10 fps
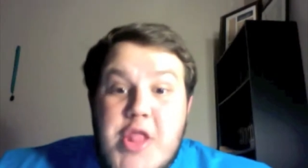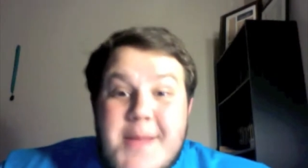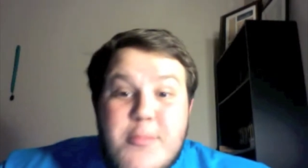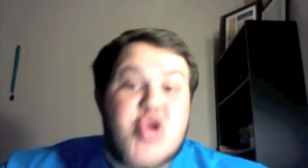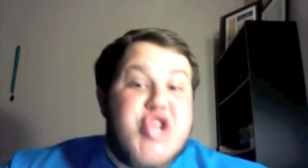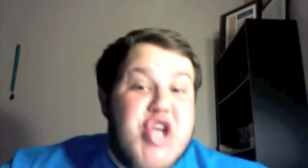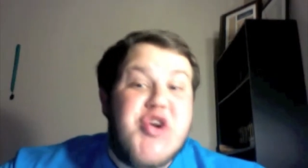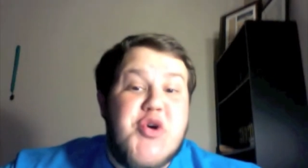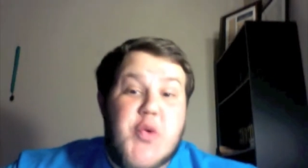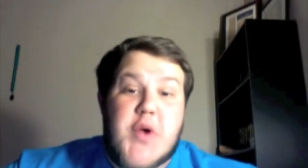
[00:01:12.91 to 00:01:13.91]
number
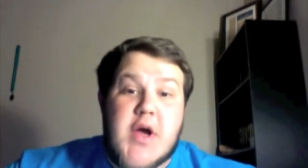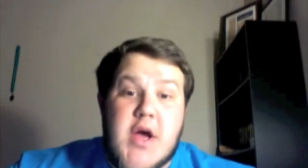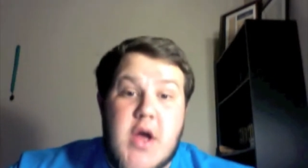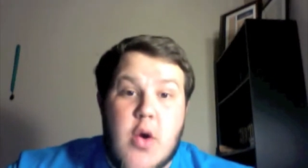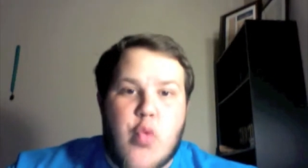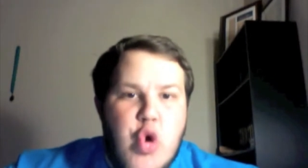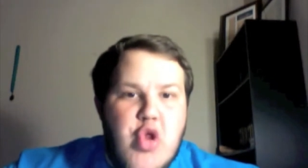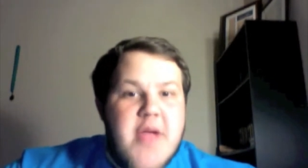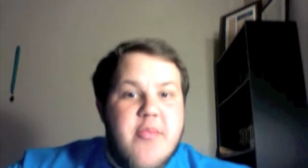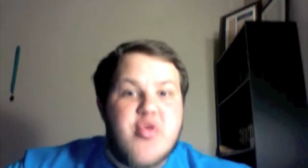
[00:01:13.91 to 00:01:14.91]
two.
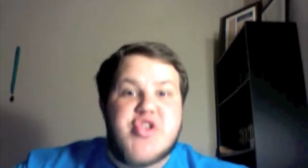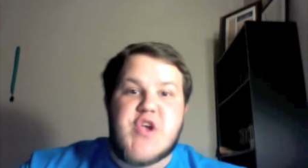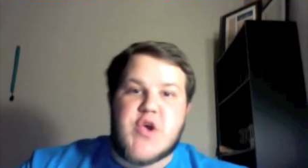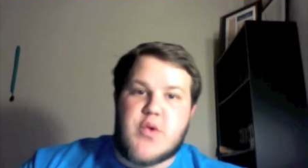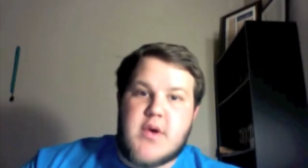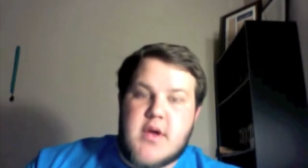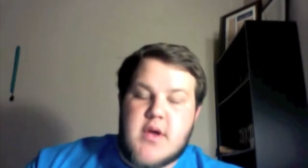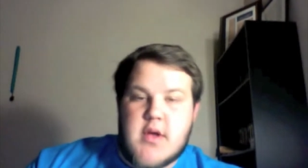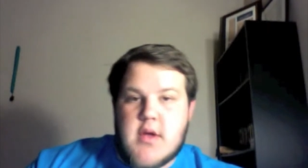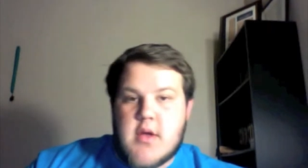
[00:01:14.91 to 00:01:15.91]
Rule number two.
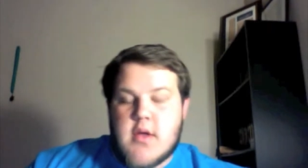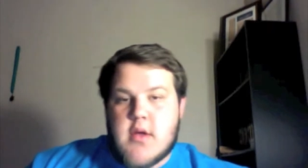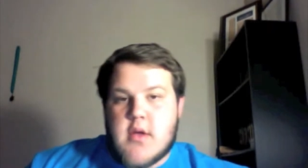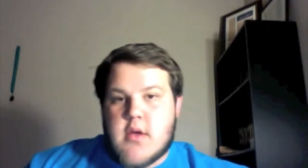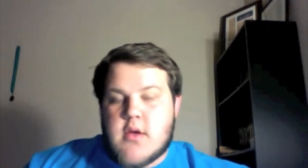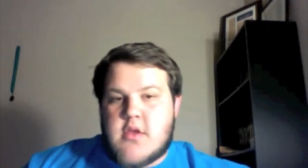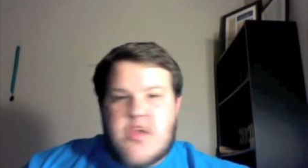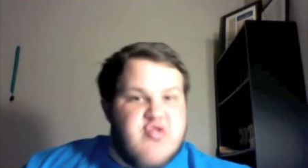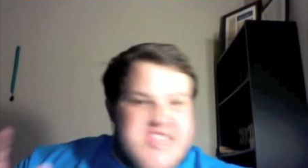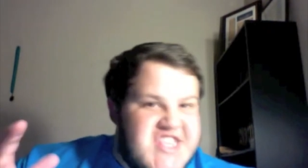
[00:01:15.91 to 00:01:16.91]

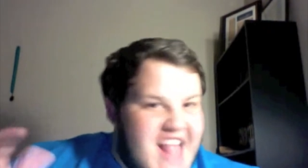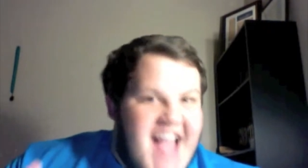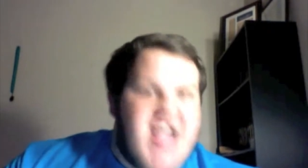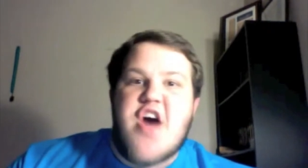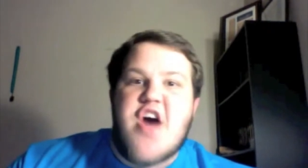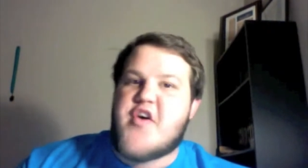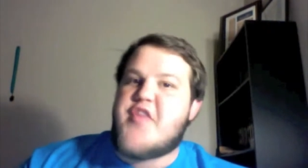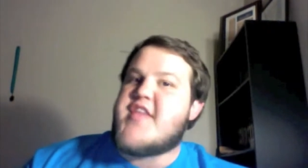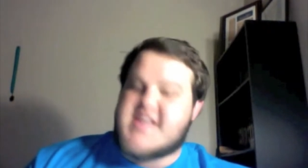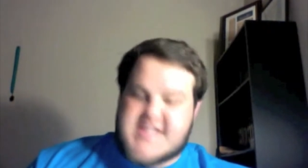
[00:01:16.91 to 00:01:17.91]
Don't slack off
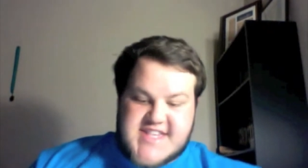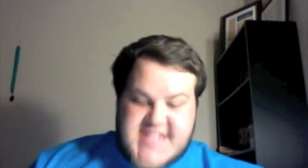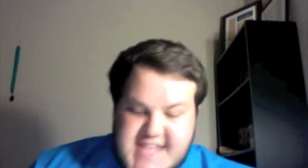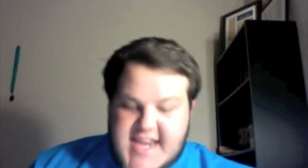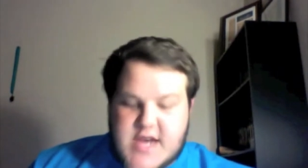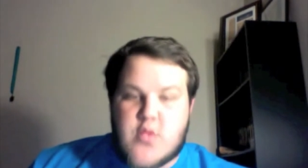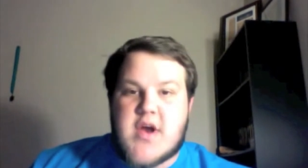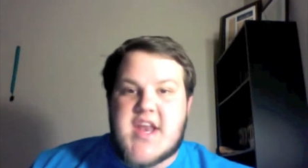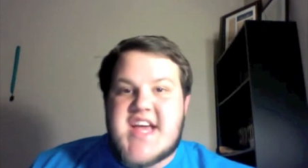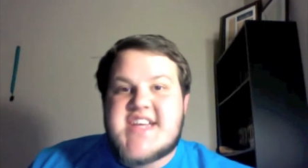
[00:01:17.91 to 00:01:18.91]
on these. The second
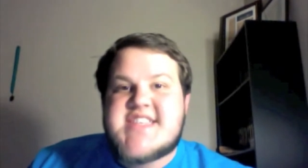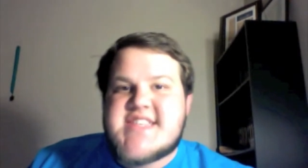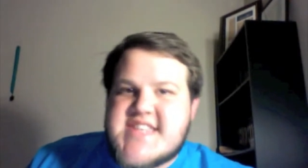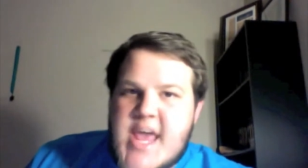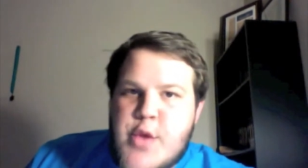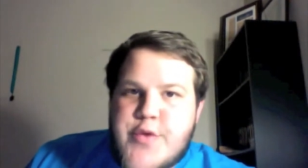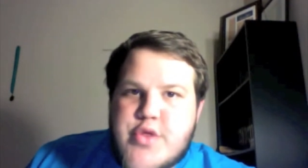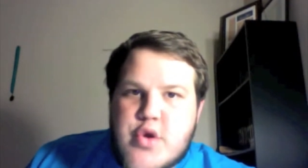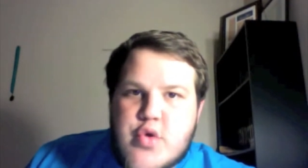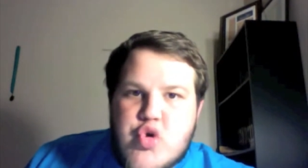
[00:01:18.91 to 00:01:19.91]
one, stay
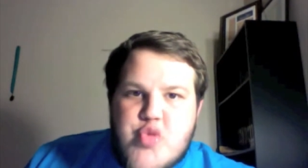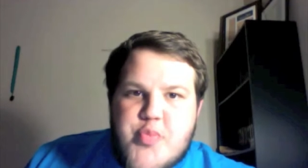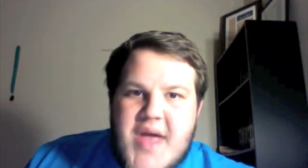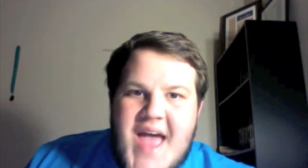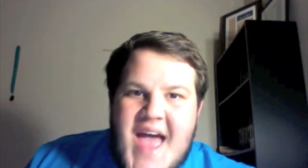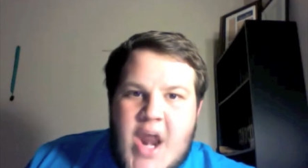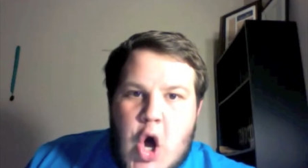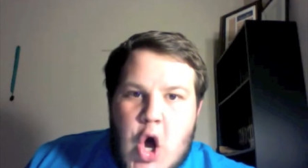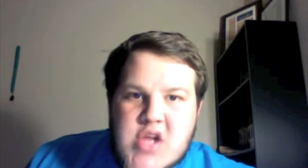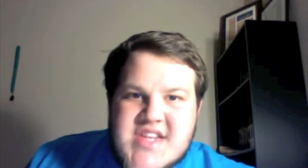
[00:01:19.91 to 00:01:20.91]
with the group at
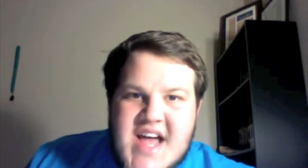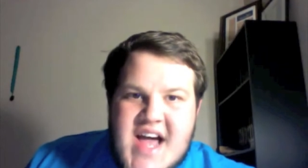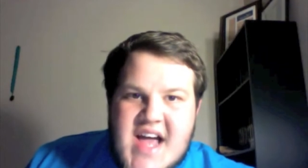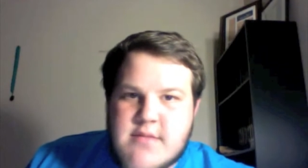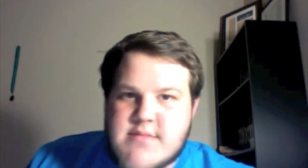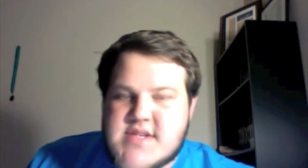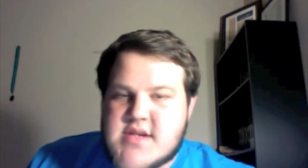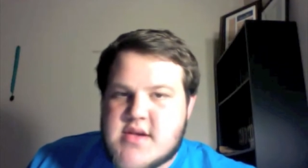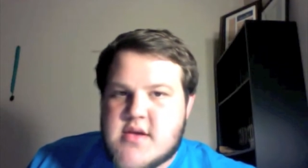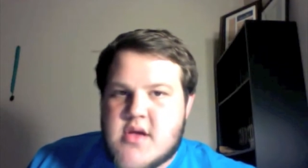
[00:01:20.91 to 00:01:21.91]
all
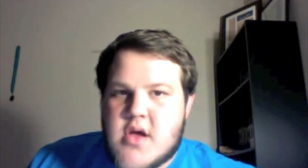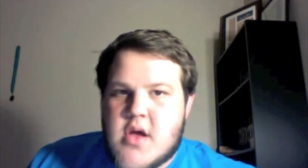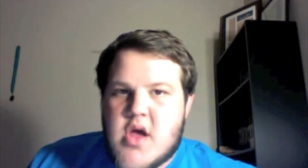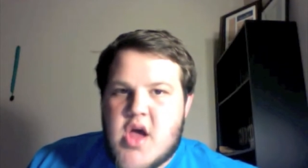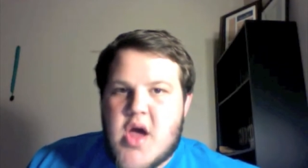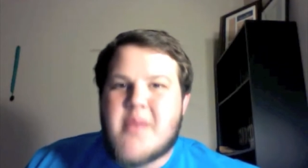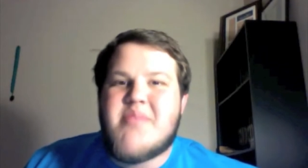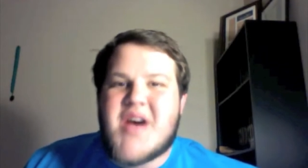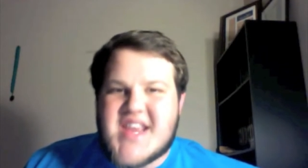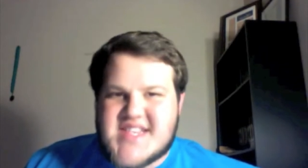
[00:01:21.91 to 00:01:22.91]
times.
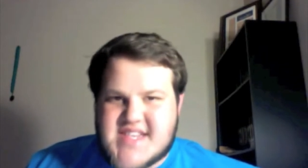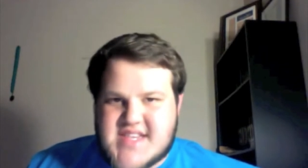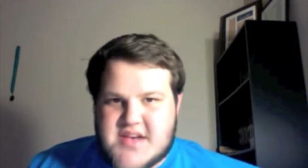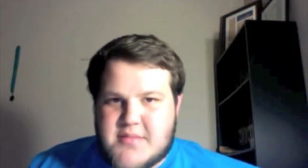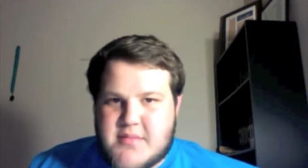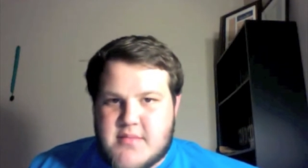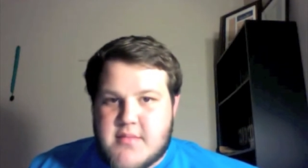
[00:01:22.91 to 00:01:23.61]
Buddy system.